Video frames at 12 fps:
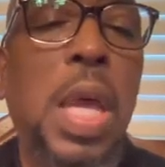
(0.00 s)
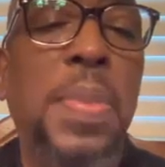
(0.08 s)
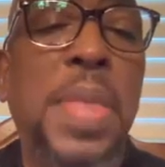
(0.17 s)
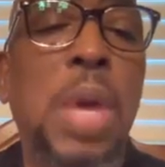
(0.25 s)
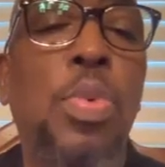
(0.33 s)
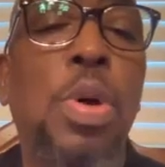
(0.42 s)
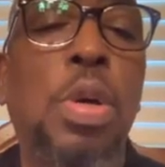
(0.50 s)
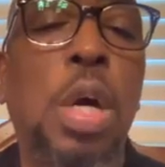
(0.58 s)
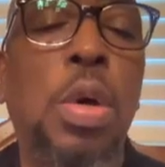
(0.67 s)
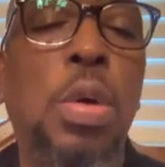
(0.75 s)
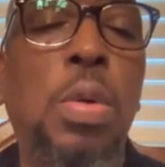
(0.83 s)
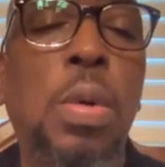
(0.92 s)
And they will
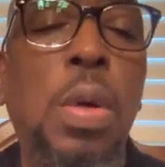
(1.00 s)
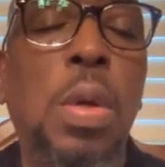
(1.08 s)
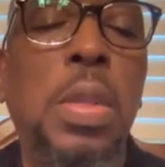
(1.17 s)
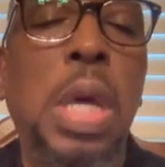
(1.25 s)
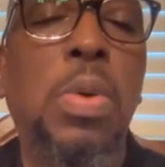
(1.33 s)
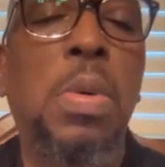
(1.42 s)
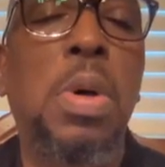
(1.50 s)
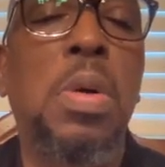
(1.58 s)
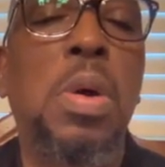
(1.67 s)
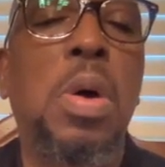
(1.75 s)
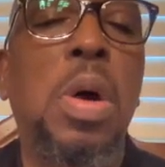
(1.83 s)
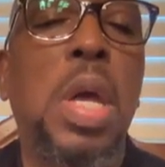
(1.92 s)
go, they will
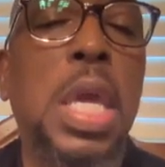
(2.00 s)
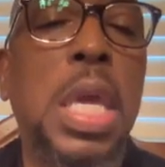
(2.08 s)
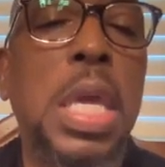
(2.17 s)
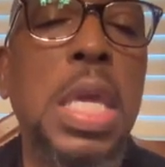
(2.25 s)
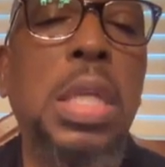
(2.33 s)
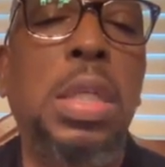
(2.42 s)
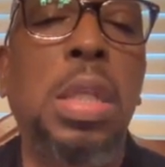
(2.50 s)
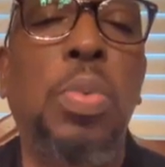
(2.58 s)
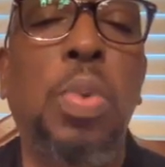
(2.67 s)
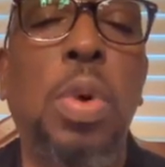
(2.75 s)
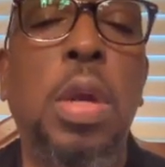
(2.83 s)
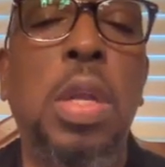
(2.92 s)
heed to
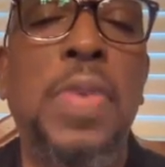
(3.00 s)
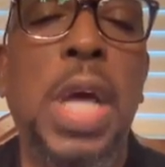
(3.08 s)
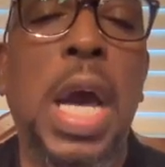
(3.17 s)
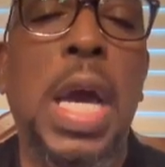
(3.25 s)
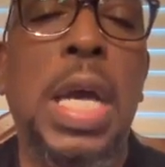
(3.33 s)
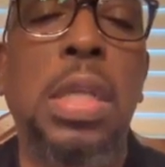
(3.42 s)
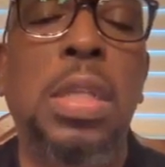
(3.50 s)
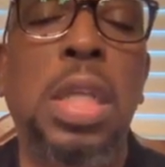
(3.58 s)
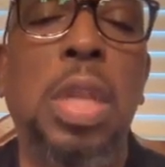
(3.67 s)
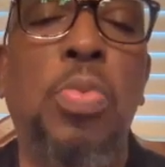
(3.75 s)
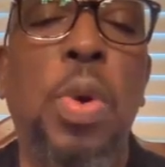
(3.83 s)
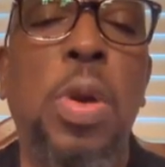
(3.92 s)
the word of God,
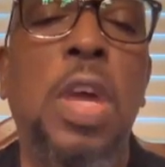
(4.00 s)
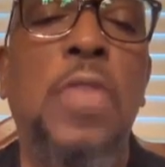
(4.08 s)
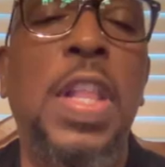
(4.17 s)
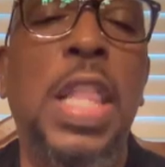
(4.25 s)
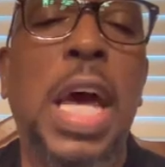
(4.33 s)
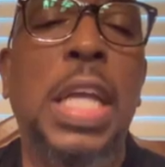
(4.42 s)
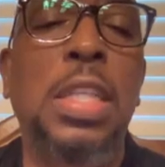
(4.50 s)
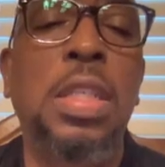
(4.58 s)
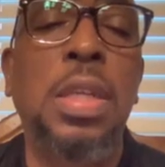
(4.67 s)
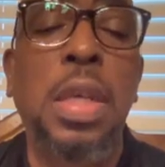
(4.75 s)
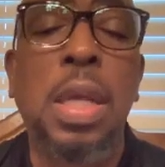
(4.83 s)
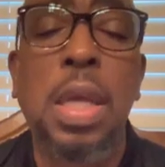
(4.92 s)
to the word of
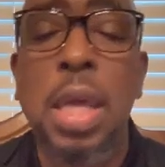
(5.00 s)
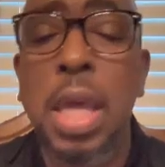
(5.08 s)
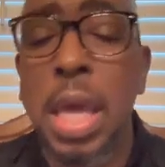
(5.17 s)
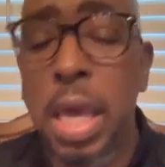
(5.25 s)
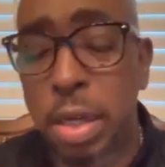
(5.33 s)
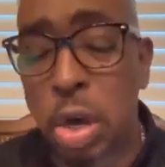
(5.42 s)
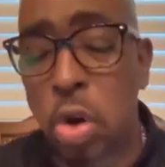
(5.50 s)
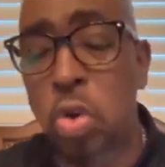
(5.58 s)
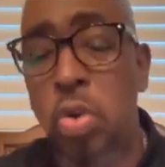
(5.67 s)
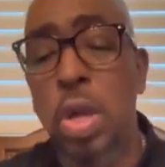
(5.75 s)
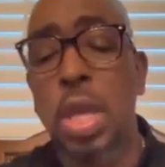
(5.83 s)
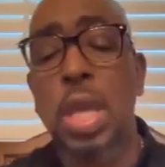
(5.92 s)
Elijah, and
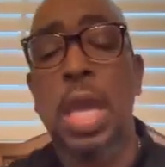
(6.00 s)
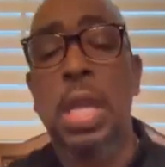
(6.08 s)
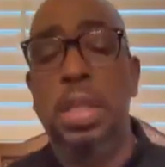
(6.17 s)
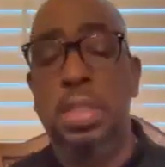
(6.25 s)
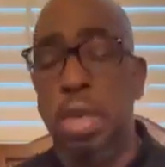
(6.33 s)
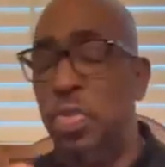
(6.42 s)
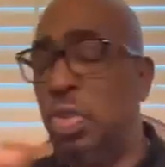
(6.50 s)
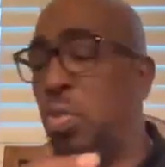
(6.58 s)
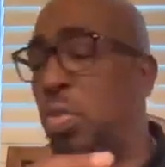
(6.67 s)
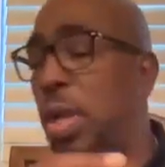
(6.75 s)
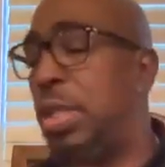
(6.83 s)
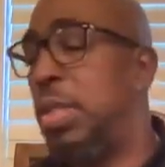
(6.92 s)
go in a
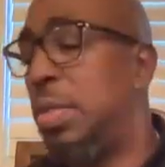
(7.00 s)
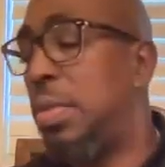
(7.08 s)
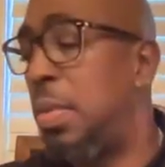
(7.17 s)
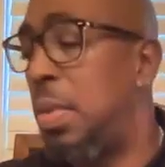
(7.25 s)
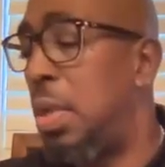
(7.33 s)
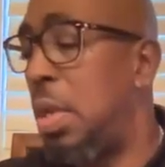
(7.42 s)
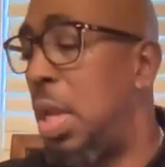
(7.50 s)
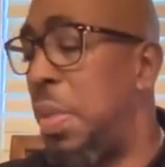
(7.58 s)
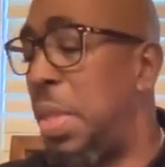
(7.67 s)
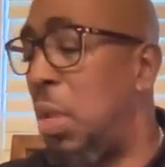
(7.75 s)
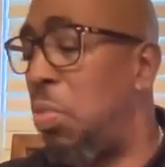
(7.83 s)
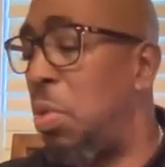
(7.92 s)
different direction.
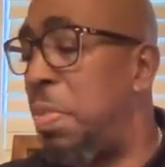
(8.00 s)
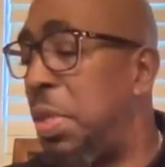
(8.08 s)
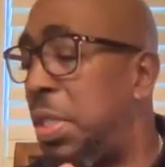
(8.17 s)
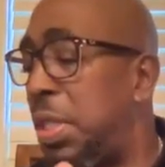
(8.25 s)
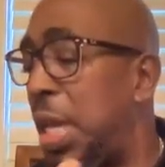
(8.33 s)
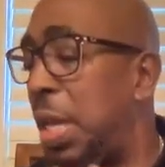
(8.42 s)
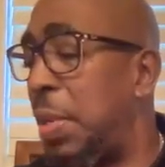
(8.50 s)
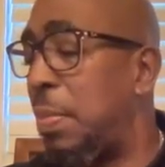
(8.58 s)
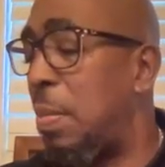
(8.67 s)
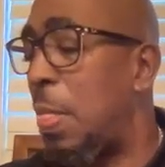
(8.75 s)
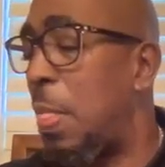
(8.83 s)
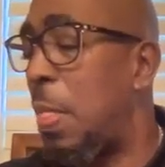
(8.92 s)
And they will be saved.
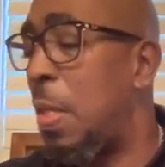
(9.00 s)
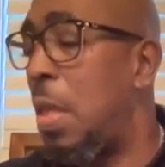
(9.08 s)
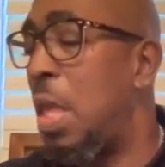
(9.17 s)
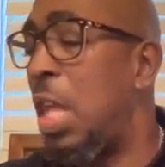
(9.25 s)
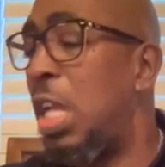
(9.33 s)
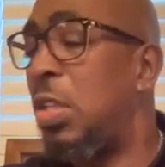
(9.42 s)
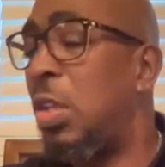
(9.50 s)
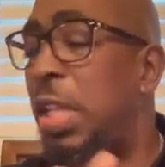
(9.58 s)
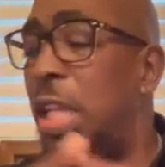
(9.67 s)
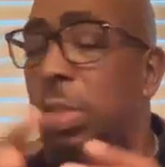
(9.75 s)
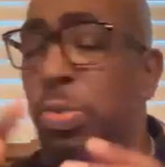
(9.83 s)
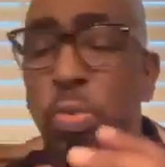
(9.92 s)
So
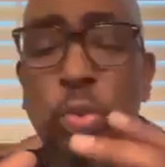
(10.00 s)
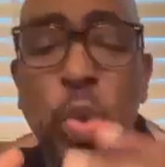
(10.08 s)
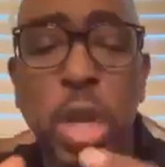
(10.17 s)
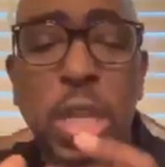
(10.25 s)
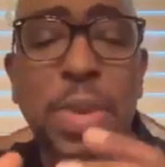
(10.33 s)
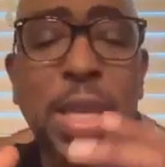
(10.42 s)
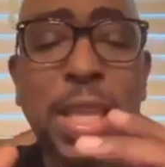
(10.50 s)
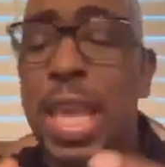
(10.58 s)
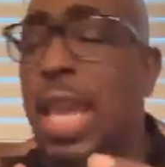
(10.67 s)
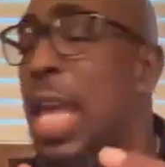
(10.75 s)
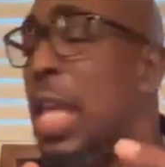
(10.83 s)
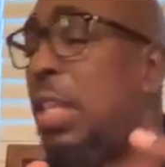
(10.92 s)
this really
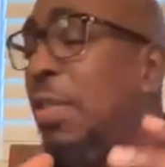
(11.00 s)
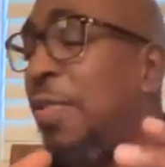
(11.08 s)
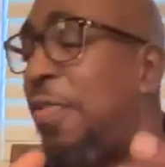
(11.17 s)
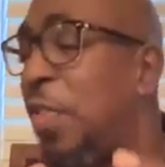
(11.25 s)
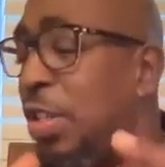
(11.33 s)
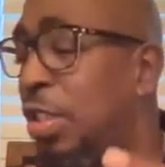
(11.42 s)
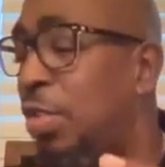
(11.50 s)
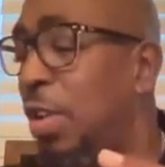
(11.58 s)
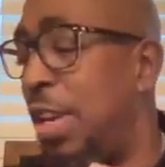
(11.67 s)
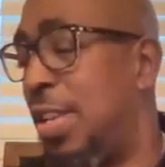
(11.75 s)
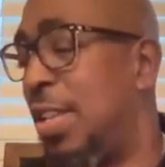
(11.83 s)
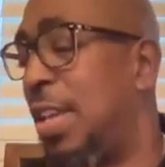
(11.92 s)
began to
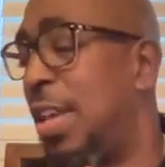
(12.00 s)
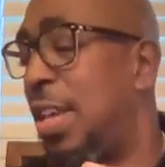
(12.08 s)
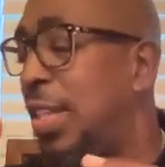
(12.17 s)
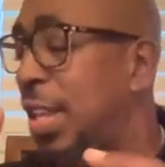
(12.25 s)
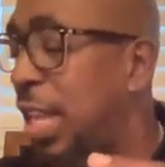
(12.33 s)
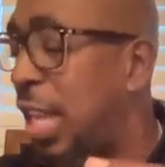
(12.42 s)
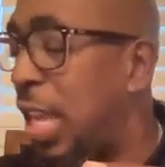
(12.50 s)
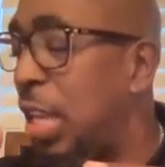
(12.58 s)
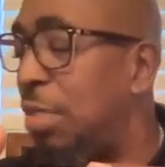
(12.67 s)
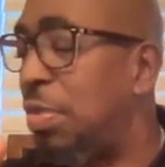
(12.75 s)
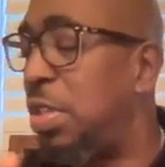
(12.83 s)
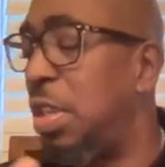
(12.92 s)
frustrate the
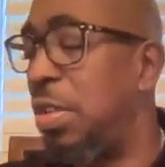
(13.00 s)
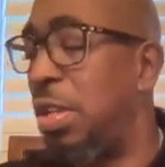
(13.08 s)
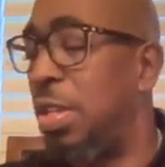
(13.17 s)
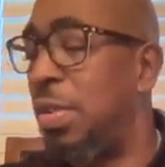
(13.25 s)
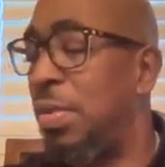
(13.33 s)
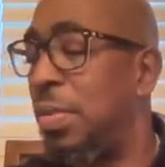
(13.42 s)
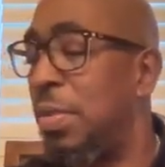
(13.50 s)
king of Syria.